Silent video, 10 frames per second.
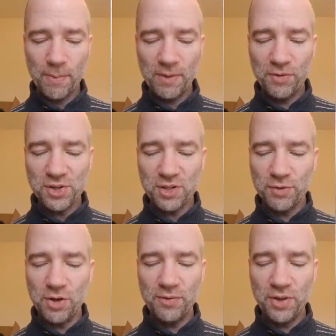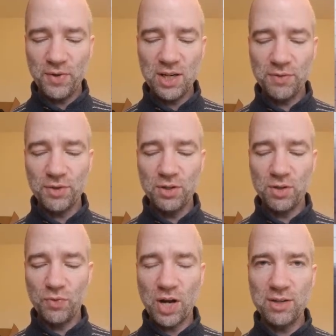first of all, 3 different
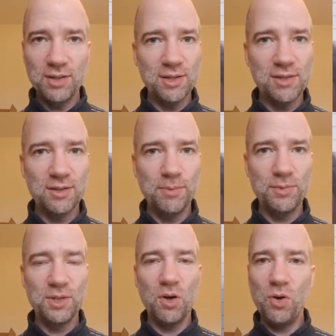writing systems,